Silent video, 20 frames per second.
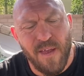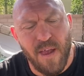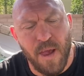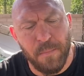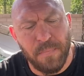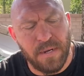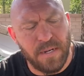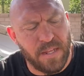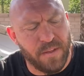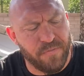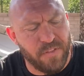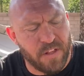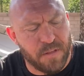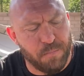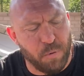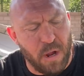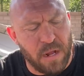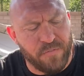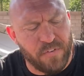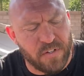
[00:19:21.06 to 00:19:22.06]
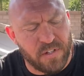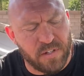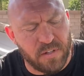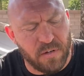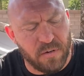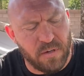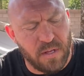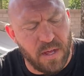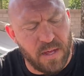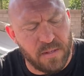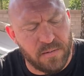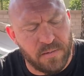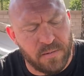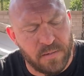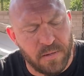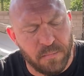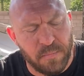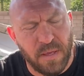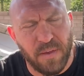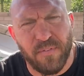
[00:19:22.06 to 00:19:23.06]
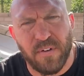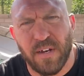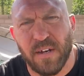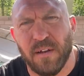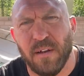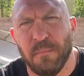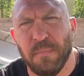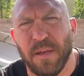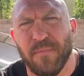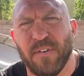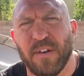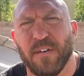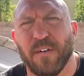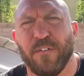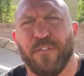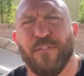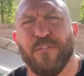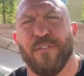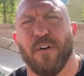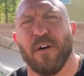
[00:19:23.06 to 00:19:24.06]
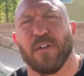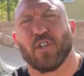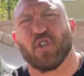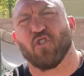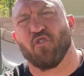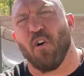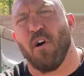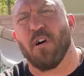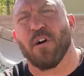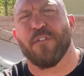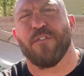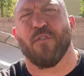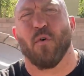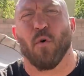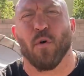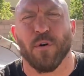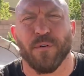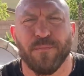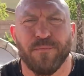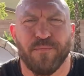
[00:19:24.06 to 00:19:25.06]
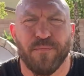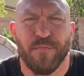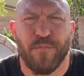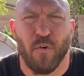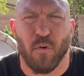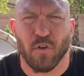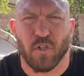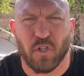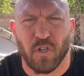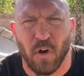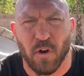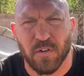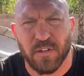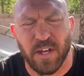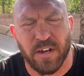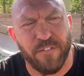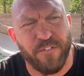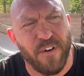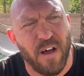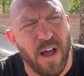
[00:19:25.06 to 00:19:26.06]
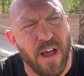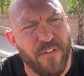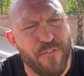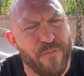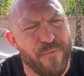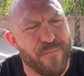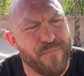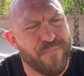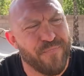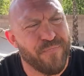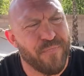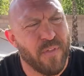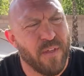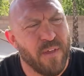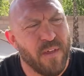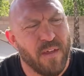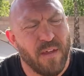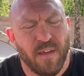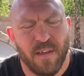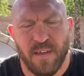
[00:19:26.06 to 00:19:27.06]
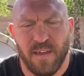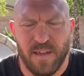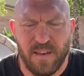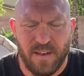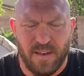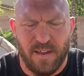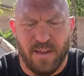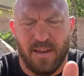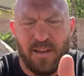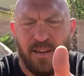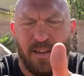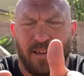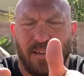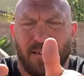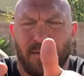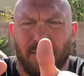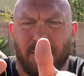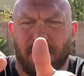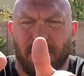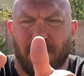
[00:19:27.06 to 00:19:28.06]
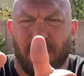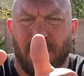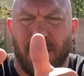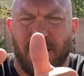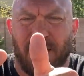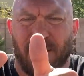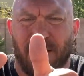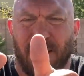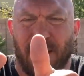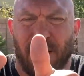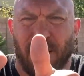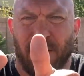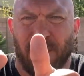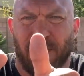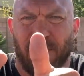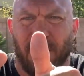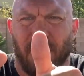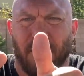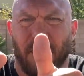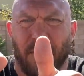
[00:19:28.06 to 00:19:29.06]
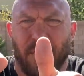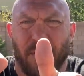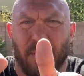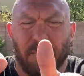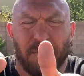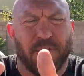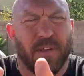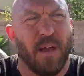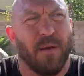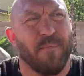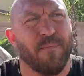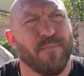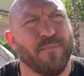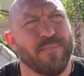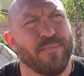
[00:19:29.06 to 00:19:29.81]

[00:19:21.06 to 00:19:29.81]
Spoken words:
I'm gonna give this breakfast, though, guys. I'm giving it a strong 4 stars out of 5, and right there on the thumbs up.